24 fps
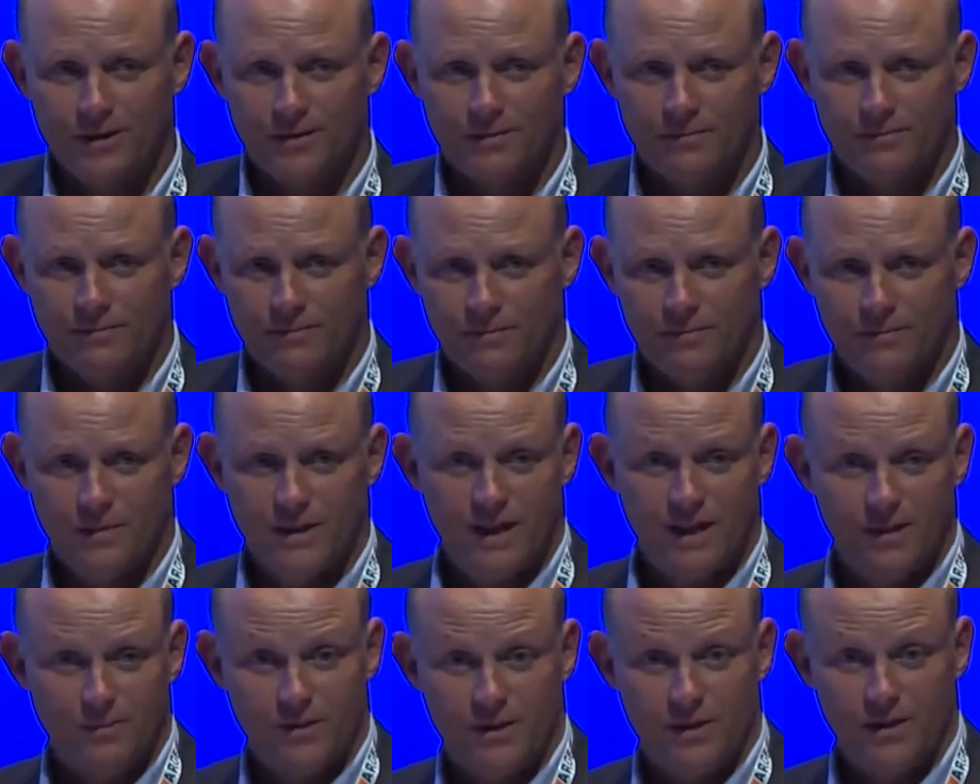to
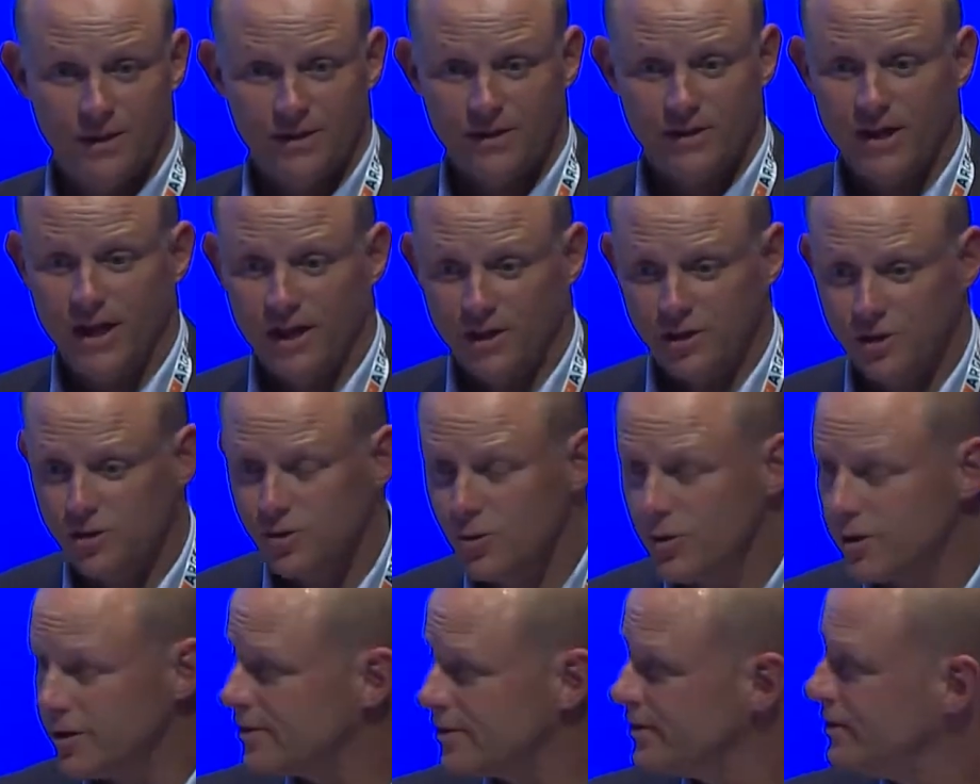keep the talk
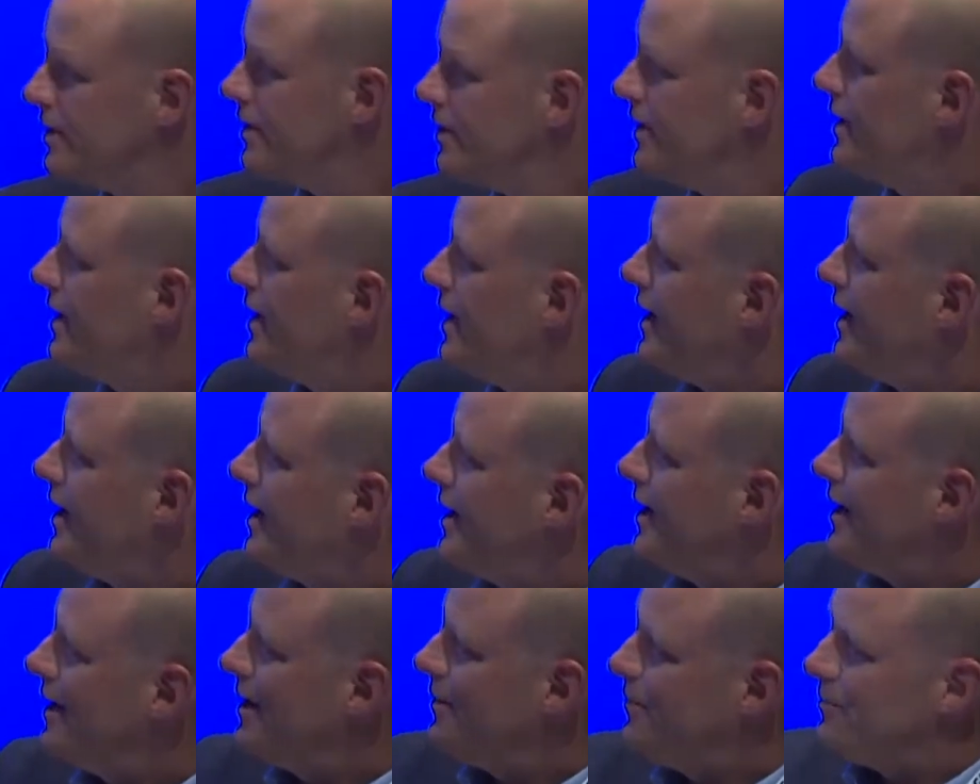short.
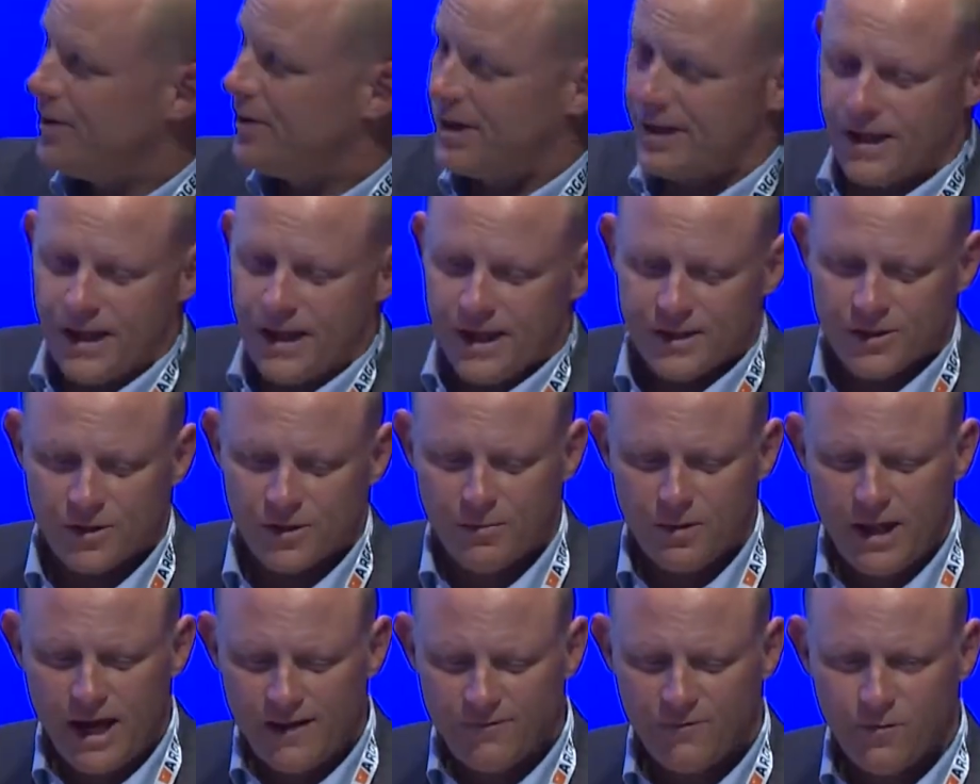So
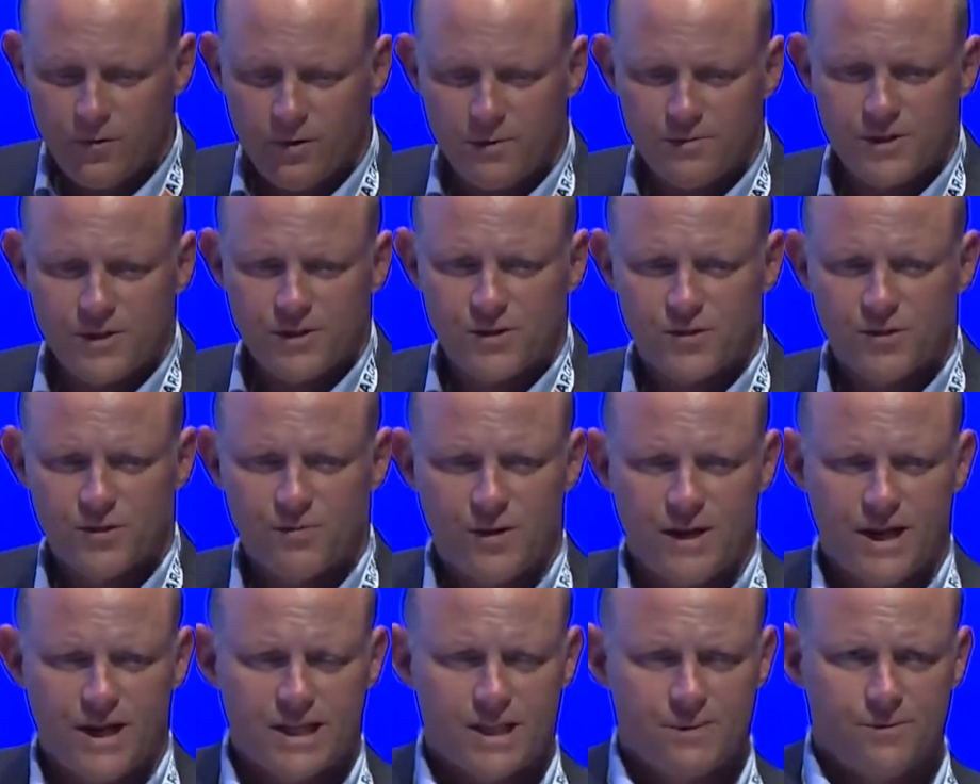platforms is
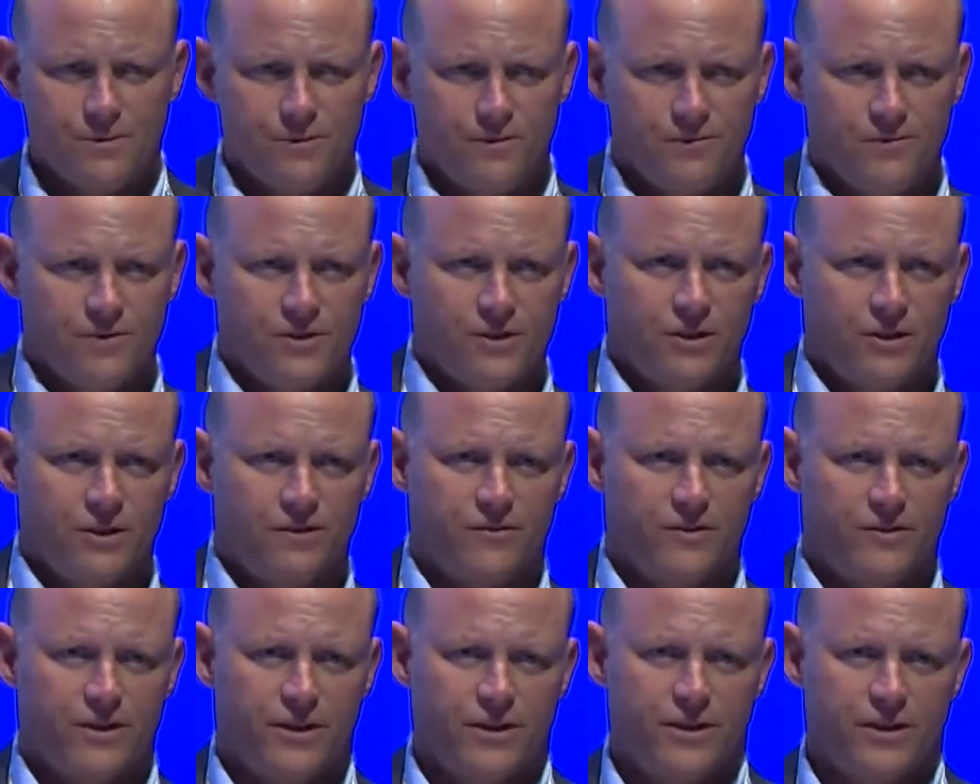responsible for
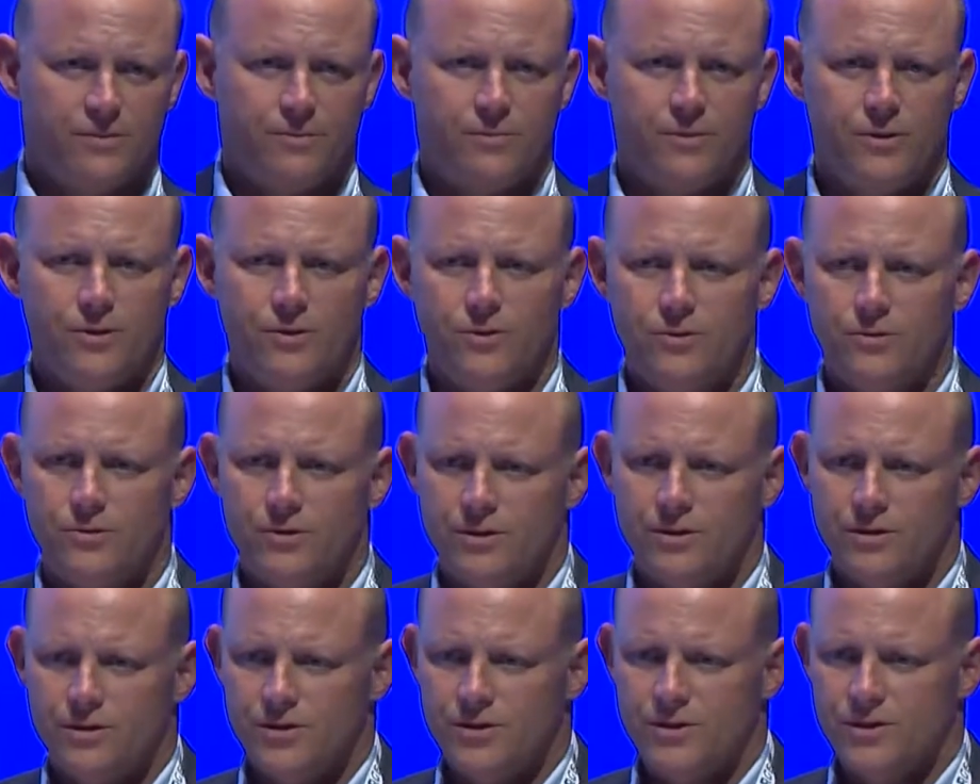delivering compute,
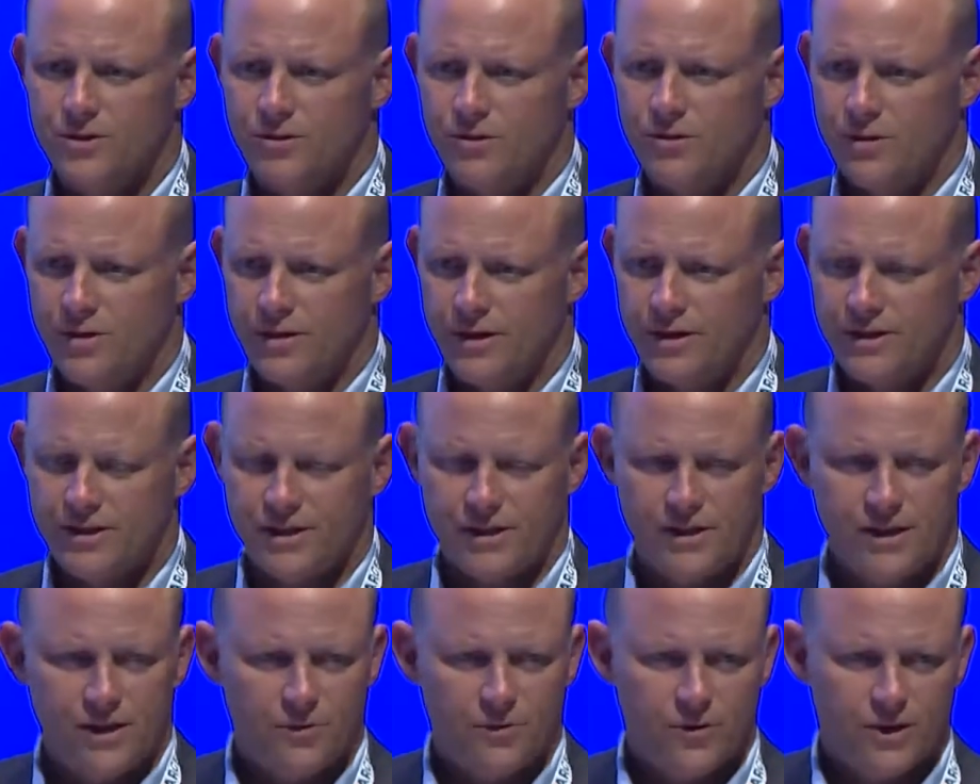storage,
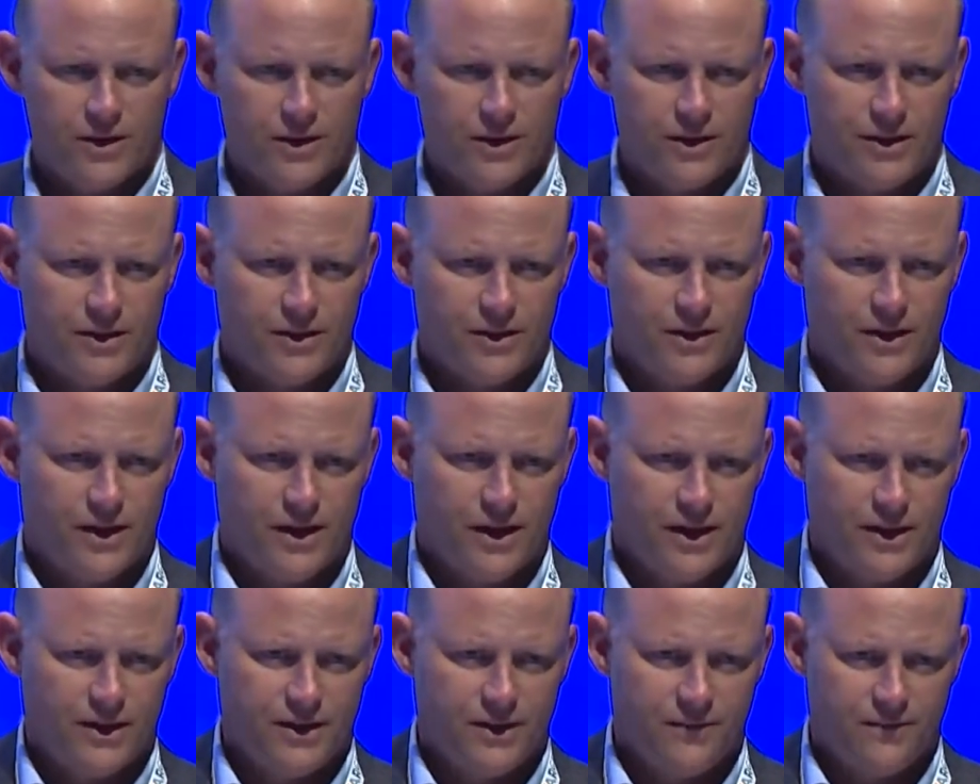and networking
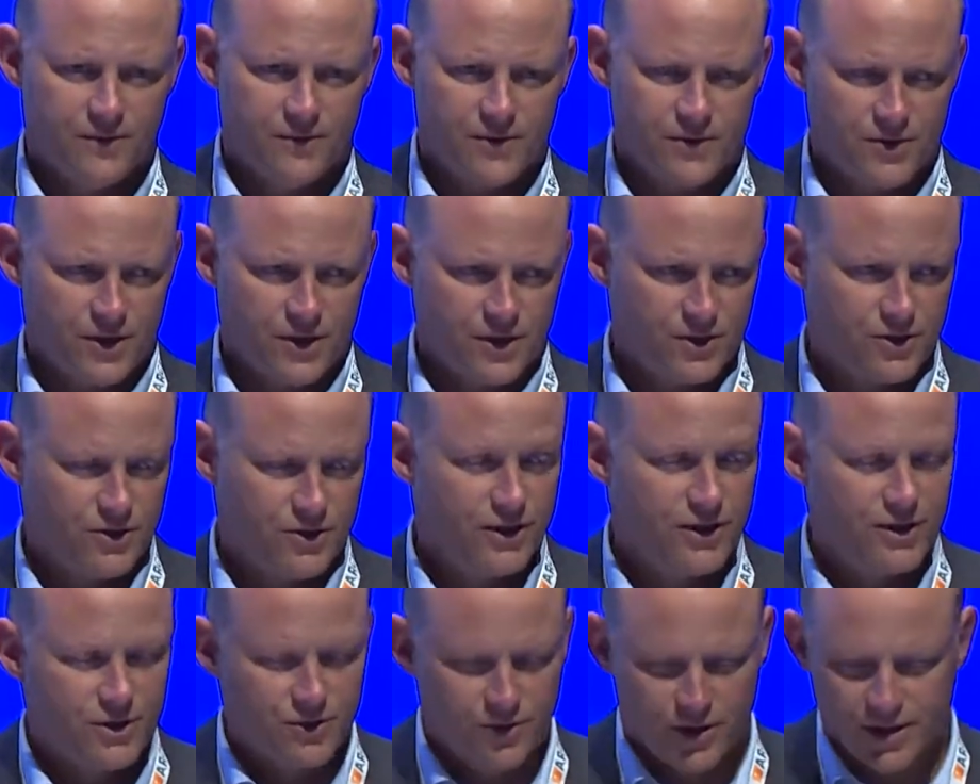infrastructure
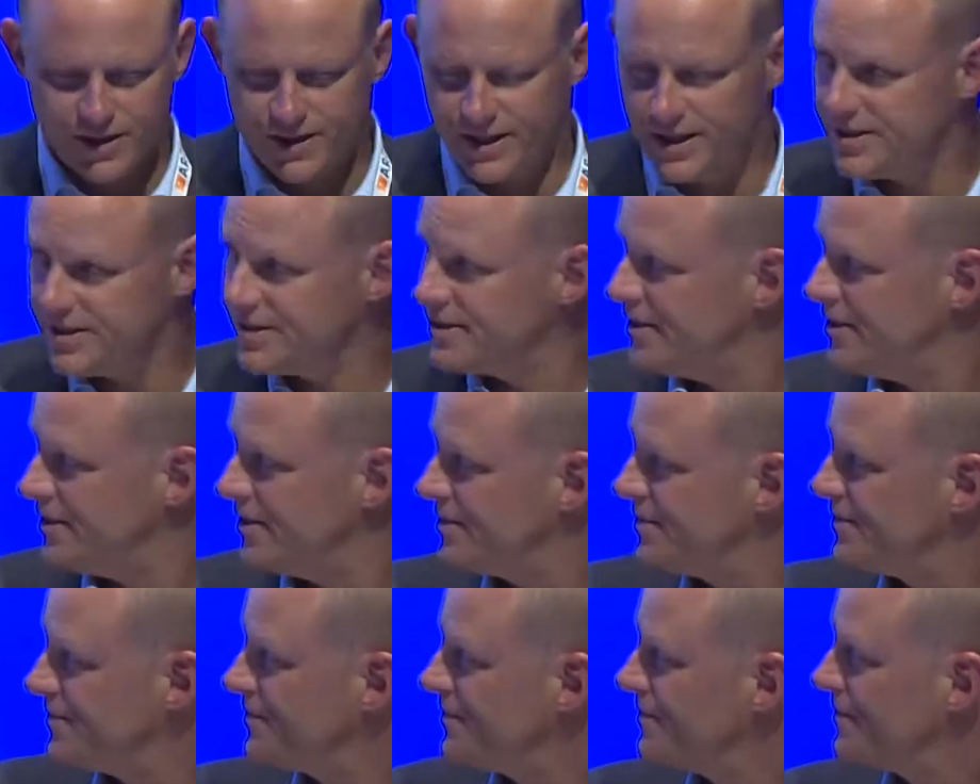into our data
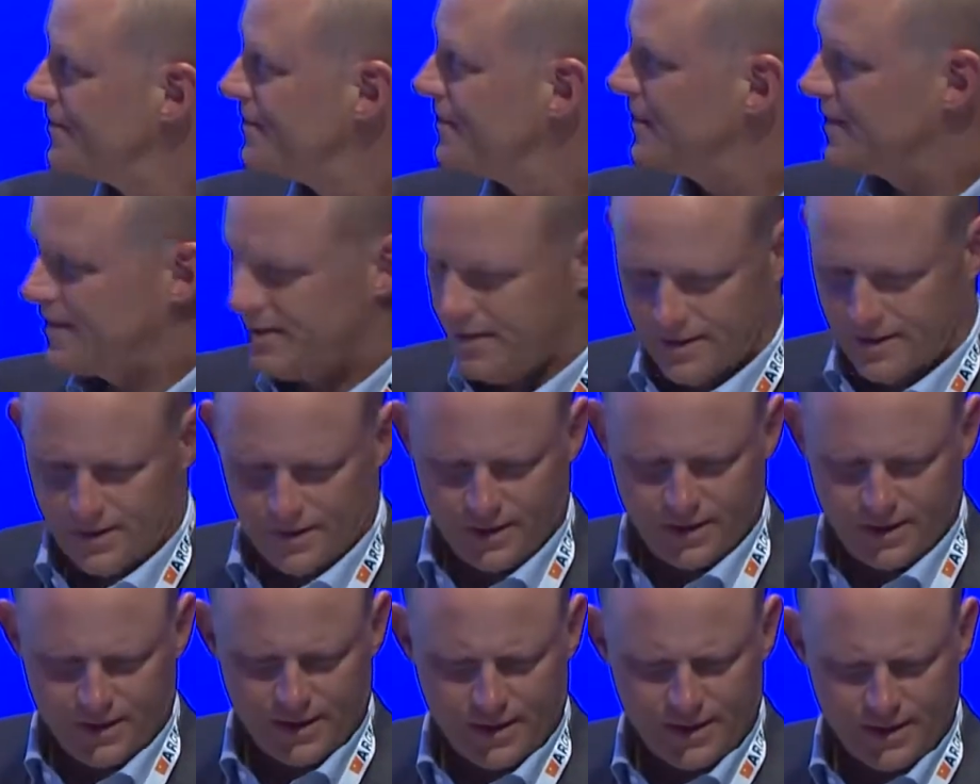centers.
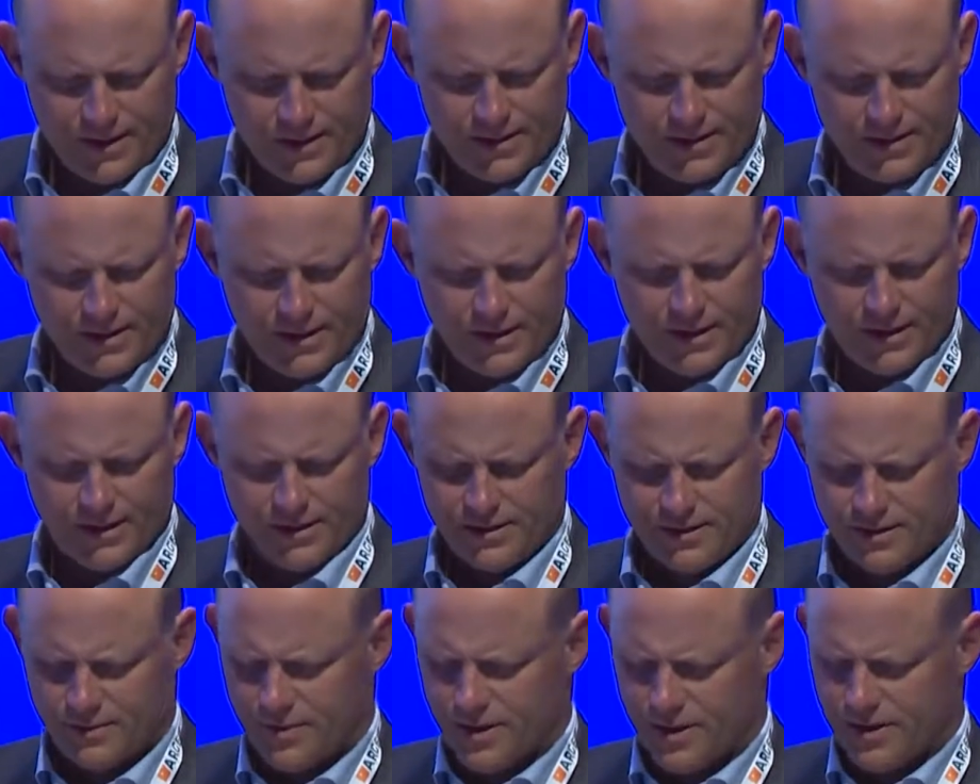And this, I think,
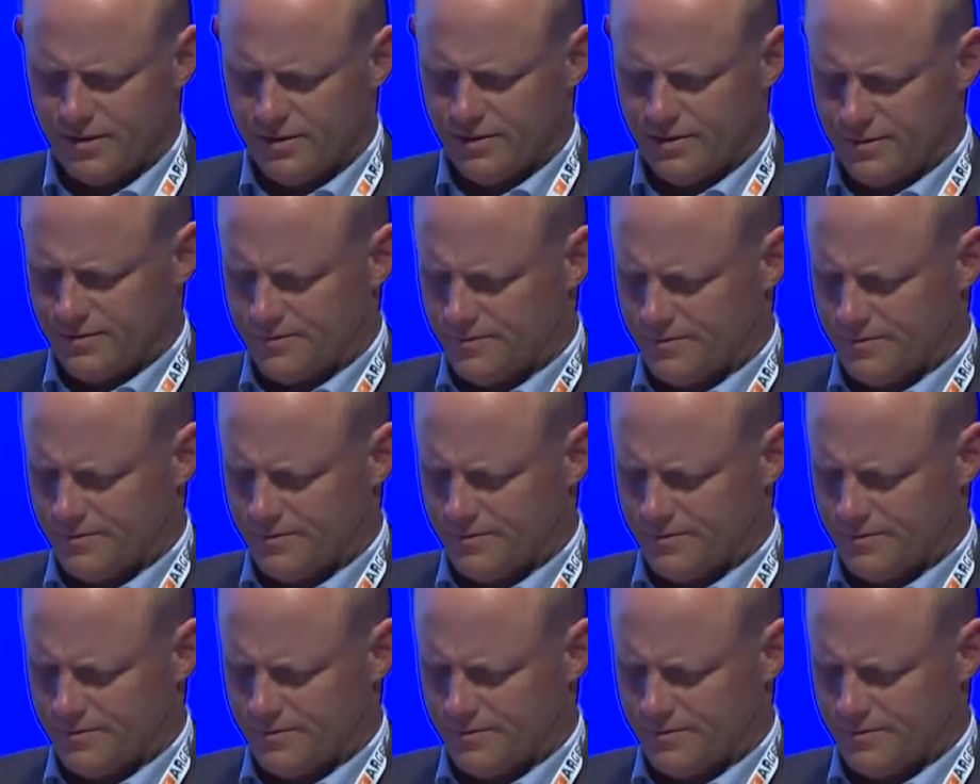is the button.